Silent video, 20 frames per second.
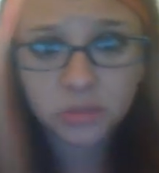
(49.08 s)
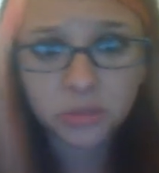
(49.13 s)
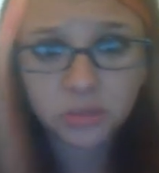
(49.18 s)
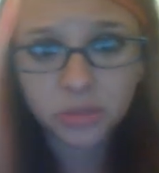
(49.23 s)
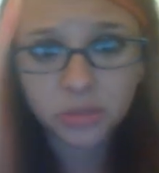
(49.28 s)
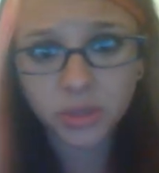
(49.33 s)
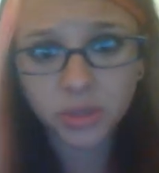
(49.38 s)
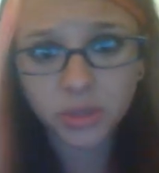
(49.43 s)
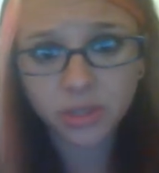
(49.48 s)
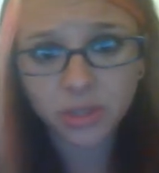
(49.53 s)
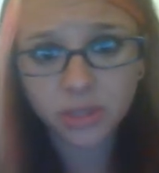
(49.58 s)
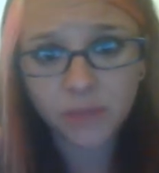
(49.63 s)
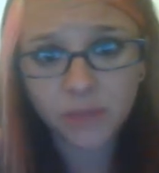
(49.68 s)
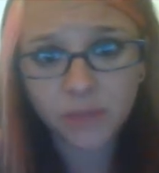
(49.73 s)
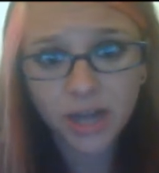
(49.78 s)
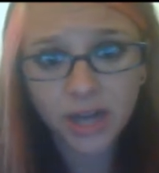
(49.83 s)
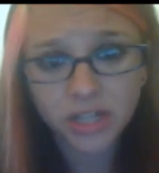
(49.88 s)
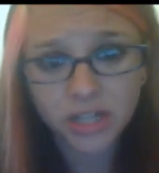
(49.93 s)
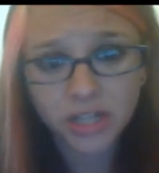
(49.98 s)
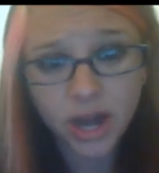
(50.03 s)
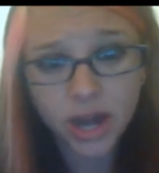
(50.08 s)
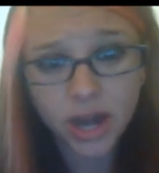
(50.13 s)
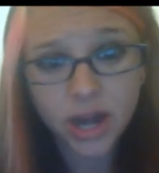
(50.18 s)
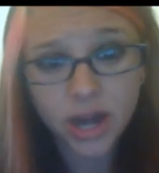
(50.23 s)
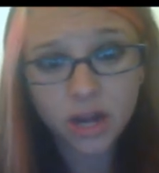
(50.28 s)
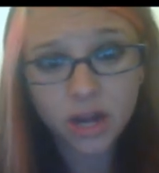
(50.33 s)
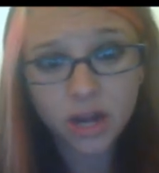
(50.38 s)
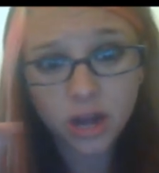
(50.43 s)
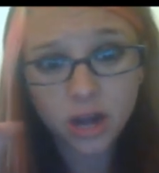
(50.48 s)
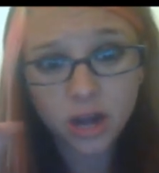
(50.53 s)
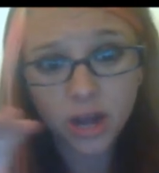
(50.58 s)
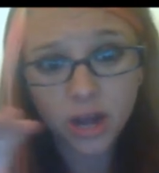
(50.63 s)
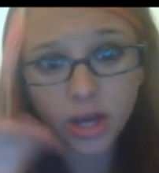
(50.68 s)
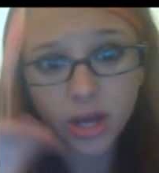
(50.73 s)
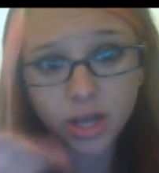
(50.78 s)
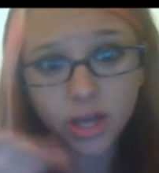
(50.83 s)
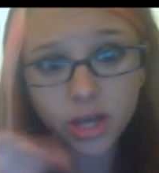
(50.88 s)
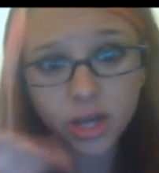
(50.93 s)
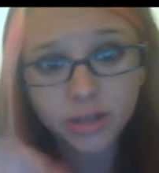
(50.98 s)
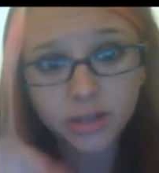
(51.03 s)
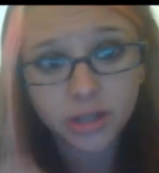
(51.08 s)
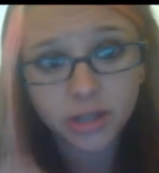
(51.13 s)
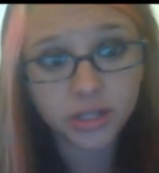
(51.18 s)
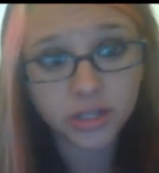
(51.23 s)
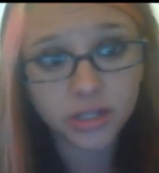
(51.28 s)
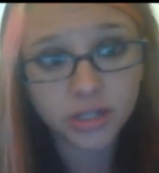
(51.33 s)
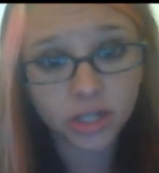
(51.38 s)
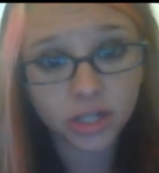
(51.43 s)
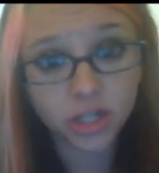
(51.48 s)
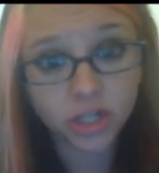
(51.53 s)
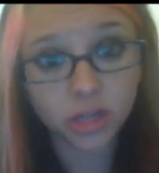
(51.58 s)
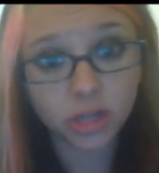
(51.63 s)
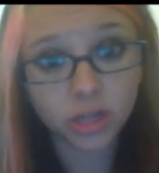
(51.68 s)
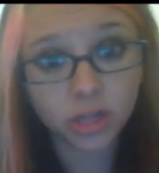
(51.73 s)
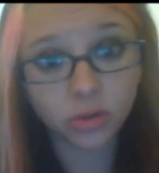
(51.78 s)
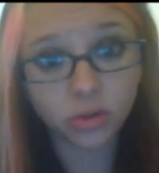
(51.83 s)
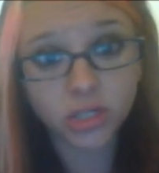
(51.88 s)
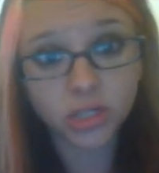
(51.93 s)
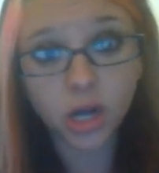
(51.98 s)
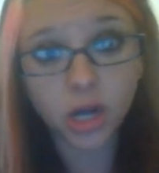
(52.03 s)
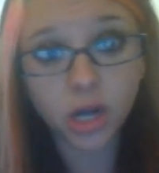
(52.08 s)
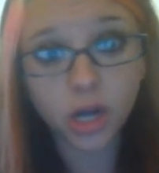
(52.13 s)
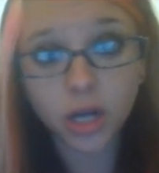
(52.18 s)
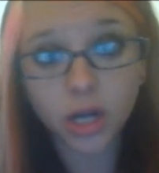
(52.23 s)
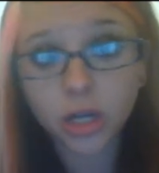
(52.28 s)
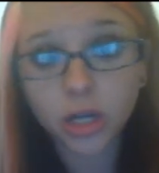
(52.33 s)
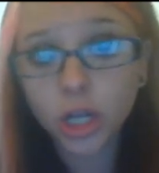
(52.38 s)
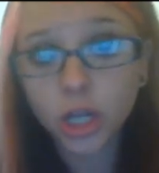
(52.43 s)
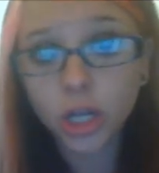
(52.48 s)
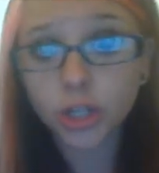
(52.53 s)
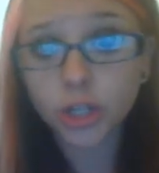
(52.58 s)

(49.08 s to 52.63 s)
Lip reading: in between the back tire and the extension that holds it on.